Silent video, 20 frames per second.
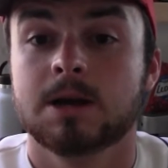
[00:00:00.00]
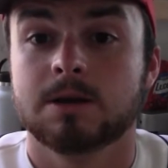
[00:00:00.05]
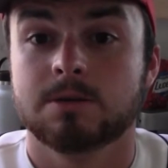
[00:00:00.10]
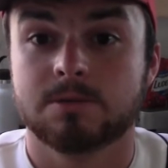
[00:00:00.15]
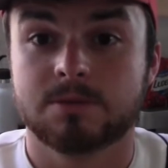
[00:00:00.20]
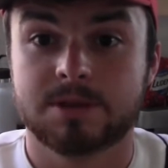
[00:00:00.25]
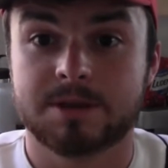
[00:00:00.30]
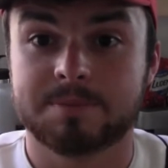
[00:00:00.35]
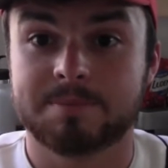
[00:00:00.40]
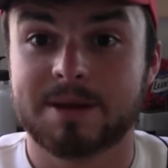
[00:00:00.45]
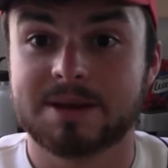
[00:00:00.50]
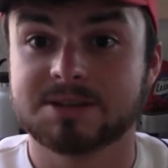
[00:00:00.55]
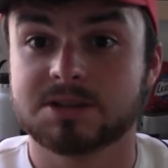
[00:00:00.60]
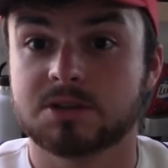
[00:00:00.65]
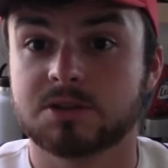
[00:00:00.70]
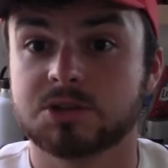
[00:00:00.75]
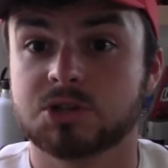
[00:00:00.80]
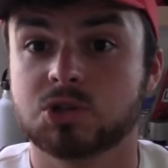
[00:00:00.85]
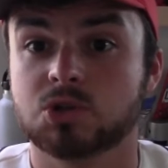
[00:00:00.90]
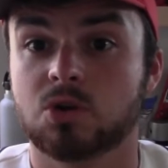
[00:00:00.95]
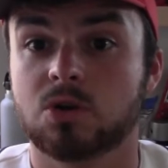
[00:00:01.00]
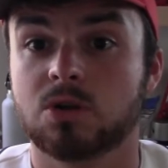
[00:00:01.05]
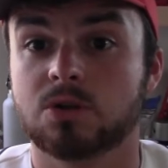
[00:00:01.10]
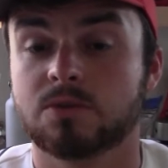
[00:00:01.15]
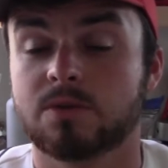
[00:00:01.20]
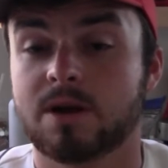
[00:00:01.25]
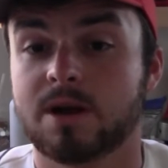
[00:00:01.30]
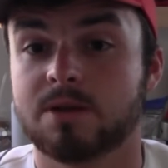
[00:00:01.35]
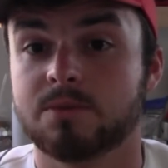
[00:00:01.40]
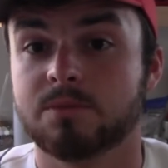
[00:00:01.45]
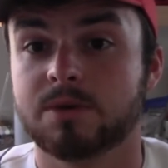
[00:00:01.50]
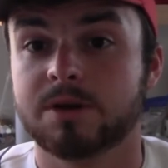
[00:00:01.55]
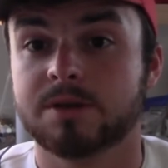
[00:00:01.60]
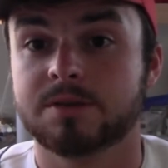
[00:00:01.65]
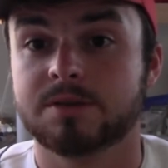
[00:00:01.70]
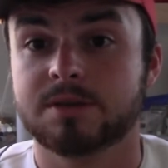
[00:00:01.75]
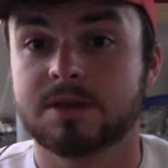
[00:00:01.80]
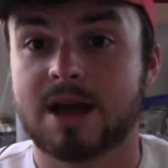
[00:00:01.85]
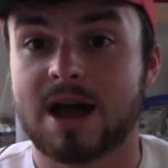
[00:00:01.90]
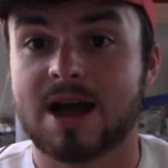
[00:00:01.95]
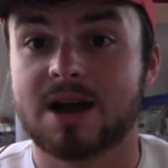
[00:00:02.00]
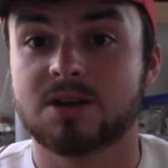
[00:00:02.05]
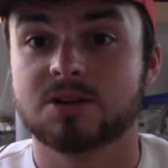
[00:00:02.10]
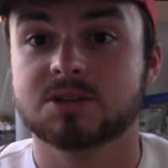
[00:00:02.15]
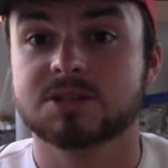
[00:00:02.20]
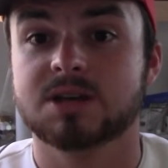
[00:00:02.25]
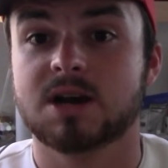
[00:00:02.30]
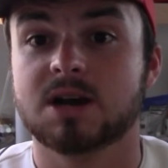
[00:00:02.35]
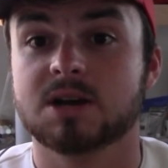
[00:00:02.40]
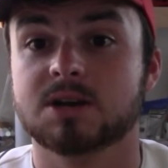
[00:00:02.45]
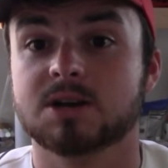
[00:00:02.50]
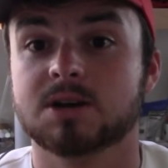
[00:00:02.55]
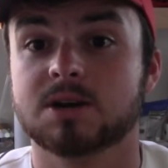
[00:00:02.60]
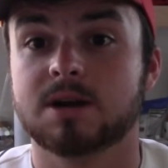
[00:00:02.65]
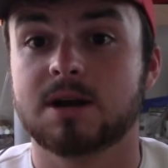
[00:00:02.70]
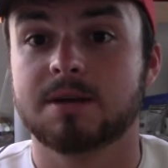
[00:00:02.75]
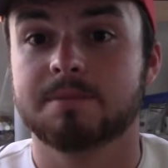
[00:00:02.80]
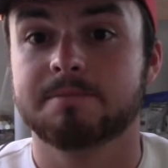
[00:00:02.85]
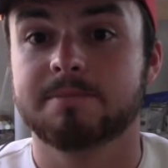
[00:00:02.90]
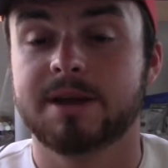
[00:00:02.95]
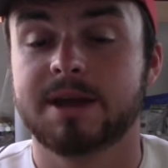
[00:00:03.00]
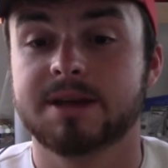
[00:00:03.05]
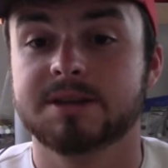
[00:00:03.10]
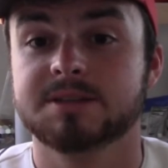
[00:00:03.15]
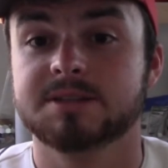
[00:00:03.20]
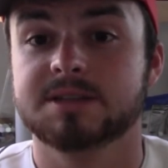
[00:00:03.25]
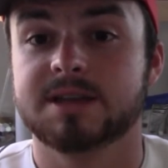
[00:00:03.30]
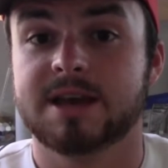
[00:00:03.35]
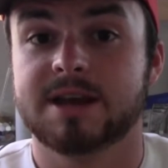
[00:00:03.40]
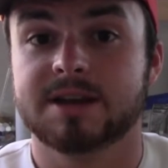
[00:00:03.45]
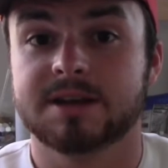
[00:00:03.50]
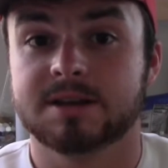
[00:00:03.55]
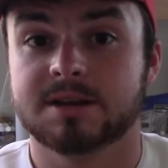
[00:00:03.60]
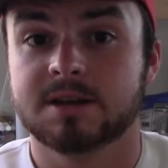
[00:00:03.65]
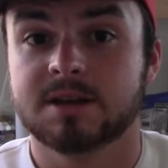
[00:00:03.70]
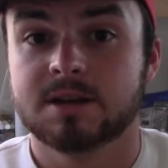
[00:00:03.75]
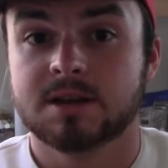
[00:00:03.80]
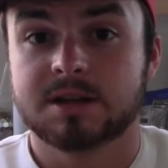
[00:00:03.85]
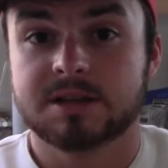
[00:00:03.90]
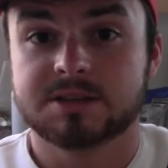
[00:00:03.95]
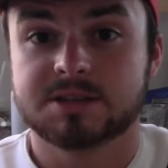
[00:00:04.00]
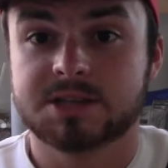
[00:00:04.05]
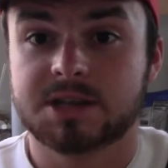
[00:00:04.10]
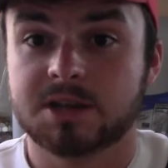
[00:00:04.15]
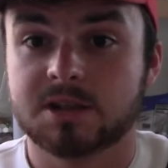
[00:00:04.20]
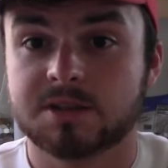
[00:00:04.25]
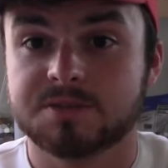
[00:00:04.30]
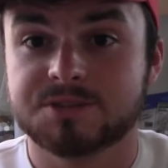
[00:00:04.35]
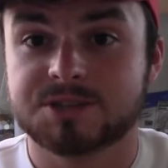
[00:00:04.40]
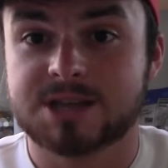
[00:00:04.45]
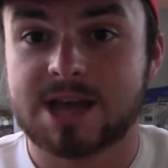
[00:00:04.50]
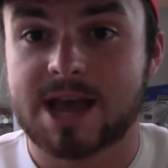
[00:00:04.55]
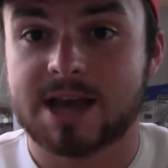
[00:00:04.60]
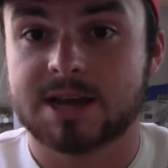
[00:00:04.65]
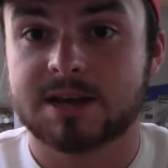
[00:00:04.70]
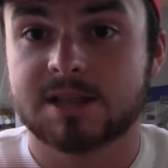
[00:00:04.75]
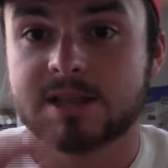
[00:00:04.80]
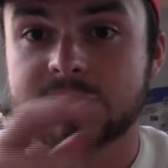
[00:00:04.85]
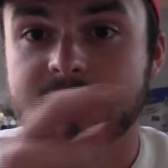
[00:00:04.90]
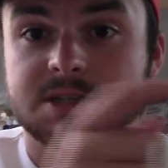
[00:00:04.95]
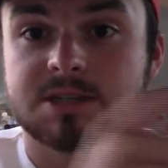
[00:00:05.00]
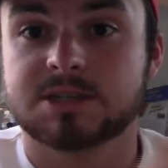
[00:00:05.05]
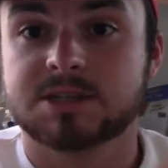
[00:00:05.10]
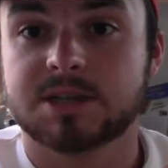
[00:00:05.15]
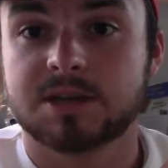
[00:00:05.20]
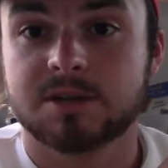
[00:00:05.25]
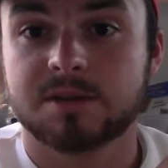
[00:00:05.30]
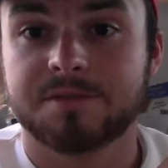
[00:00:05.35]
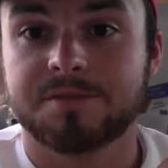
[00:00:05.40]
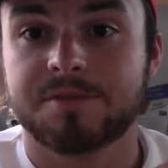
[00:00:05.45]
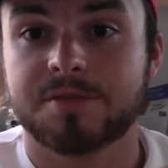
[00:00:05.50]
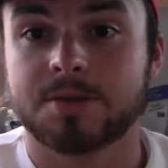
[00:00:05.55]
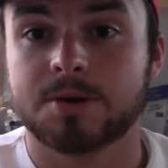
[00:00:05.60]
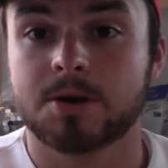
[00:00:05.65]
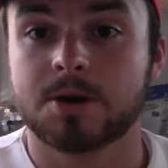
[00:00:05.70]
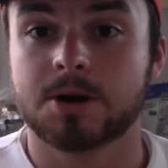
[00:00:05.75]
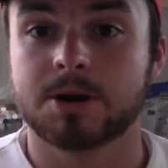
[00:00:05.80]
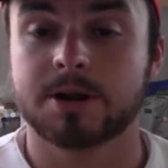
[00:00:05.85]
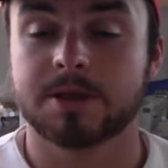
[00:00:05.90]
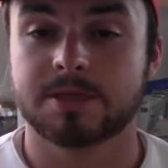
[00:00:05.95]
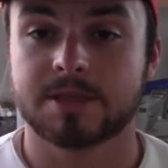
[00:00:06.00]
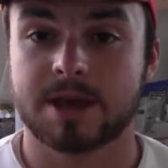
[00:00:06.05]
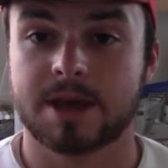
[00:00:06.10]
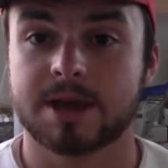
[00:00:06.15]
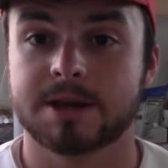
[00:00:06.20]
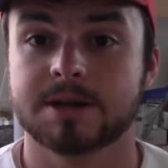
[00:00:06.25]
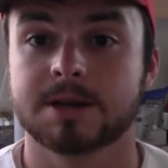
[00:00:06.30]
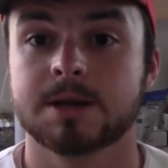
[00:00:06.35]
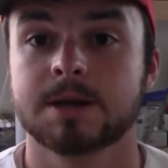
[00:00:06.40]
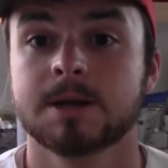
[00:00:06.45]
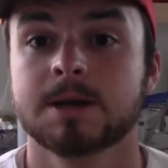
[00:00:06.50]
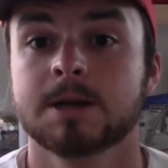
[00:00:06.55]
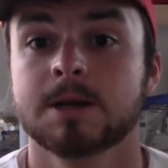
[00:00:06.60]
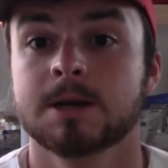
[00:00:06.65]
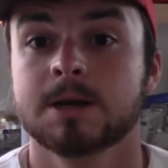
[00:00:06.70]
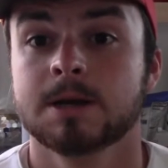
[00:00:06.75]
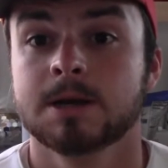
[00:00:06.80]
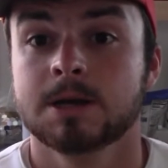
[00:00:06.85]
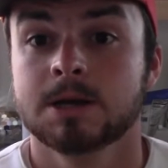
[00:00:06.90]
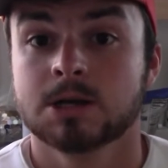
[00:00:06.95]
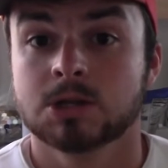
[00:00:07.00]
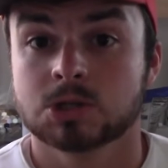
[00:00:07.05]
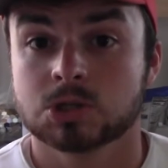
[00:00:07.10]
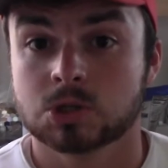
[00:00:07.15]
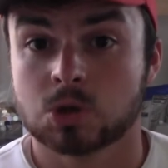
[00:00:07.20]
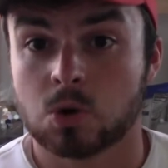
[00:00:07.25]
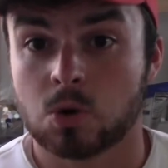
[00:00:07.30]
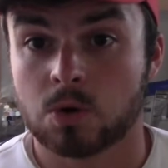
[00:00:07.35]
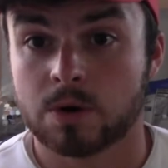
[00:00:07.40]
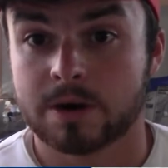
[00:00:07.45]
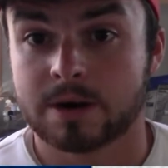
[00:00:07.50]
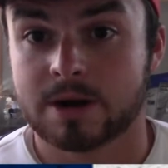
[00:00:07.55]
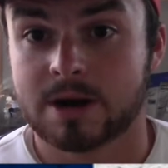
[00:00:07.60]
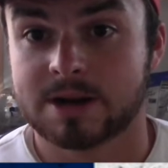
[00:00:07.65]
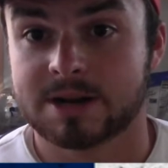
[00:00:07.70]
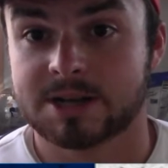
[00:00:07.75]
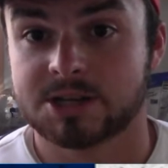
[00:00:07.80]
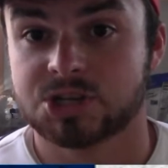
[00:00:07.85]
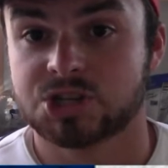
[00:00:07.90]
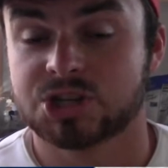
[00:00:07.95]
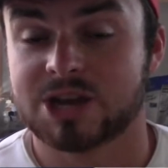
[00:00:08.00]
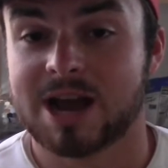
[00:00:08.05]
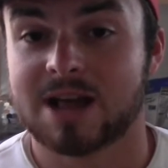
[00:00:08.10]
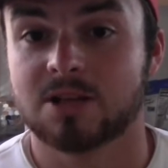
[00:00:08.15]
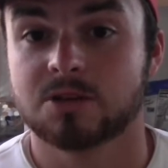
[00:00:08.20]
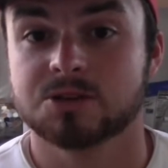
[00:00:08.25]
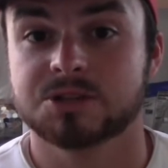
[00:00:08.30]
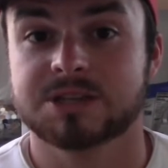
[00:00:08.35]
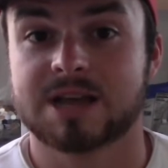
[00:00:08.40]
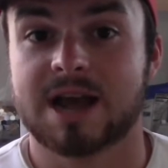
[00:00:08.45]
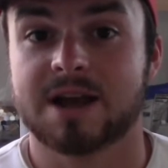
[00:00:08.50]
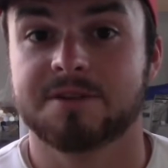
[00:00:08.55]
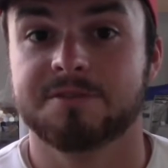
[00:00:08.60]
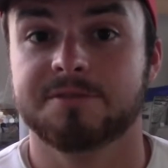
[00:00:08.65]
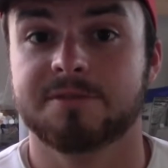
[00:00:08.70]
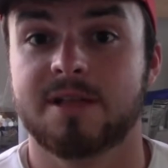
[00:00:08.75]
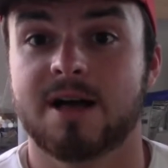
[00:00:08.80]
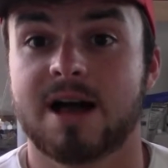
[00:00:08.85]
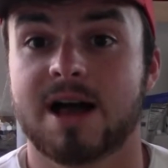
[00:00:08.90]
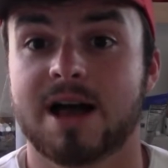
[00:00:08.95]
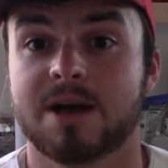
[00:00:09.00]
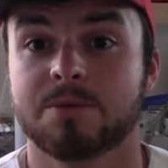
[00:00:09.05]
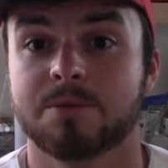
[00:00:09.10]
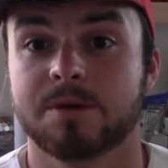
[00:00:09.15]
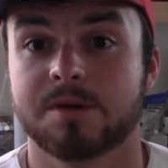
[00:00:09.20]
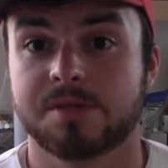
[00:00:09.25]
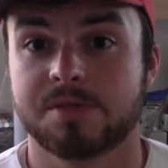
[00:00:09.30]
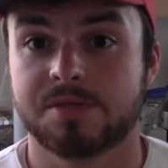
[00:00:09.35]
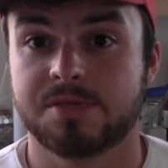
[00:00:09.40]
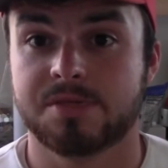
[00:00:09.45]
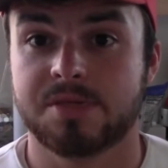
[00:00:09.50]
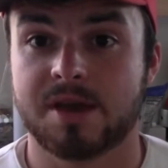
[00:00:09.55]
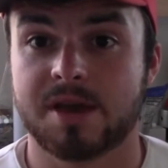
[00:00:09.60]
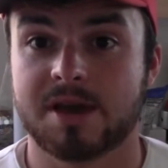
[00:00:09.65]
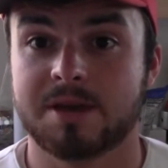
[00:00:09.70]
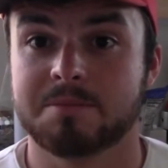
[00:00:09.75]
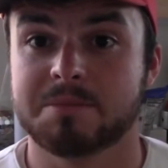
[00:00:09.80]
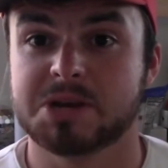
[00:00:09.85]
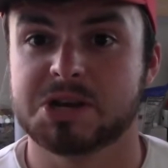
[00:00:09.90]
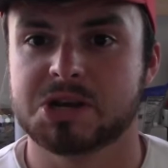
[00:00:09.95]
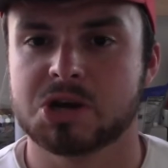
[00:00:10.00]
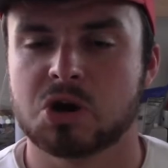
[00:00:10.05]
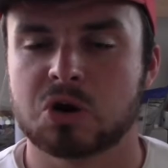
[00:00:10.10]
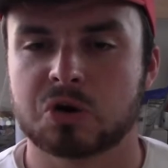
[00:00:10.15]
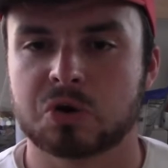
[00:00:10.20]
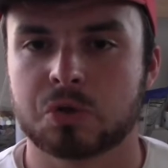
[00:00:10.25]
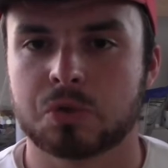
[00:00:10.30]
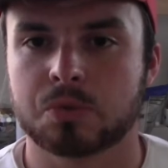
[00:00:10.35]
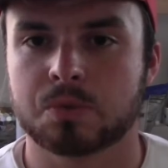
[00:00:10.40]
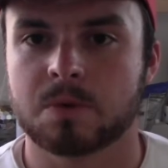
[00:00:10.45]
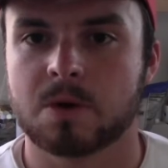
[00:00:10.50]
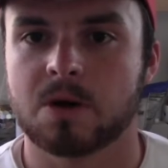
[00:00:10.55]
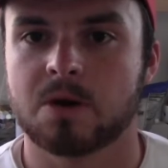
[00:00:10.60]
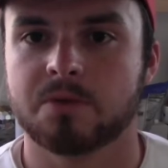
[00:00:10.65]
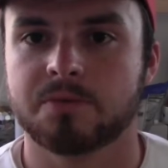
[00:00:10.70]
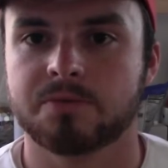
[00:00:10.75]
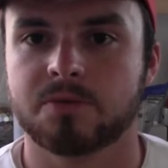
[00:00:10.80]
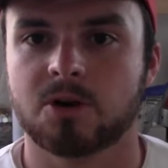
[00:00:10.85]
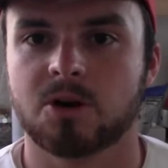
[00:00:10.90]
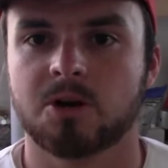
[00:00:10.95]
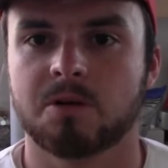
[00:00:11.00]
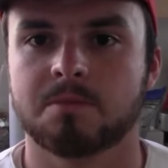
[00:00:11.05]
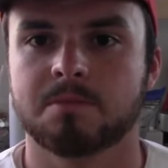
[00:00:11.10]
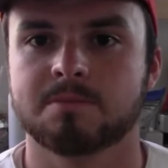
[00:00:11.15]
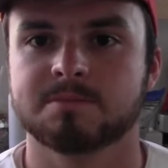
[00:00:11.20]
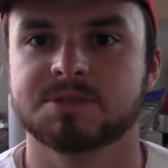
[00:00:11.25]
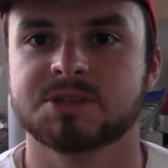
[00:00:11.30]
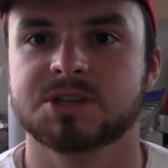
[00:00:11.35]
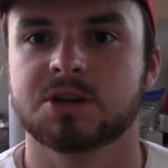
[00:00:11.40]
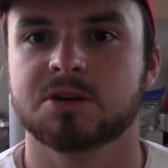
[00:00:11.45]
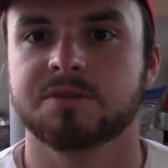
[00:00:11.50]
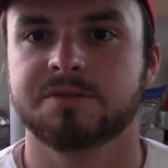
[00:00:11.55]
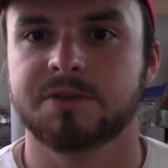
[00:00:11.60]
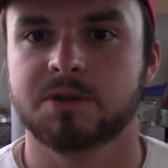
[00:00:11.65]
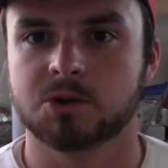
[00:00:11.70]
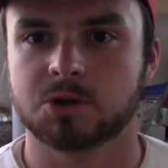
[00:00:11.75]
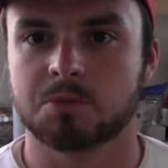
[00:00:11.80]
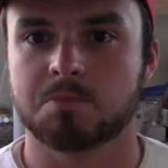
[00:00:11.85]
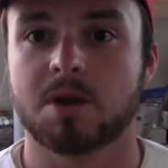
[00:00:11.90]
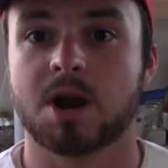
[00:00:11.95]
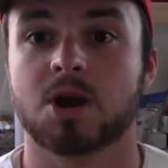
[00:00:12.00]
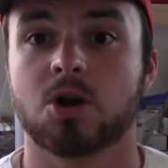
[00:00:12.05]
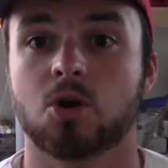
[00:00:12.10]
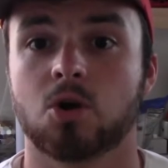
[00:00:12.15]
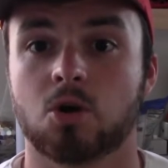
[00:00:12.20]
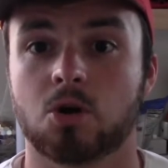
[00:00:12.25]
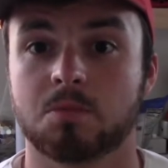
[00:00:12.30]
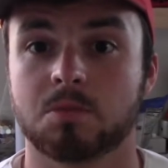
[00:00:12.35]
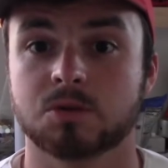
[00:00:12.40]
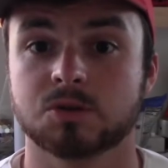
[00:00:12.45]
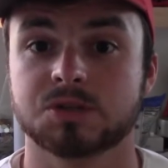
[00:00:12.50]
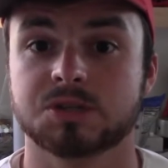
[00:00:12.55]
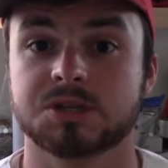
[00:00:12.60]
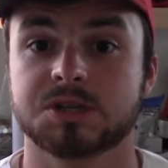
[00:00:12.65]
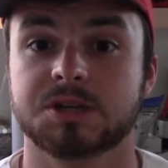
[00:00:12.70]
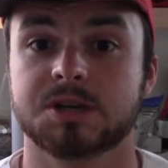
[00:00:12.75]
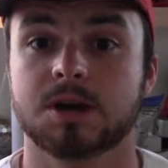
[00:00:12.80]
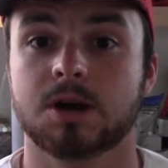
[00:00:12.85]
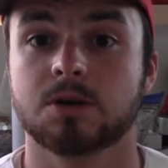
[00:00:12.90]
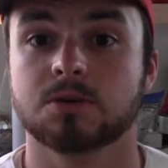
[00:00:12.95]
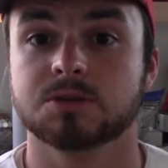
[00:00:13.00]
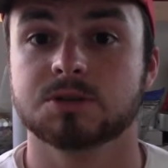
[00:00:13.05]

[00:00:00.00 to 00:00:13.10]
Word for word: Well, they basically stole a run with Kyle Tucker on base, getting a steal of second and then a steal of third, and then scoring on a shallow sac fly with a mediocre throw from center fielder Michael Hermosillo.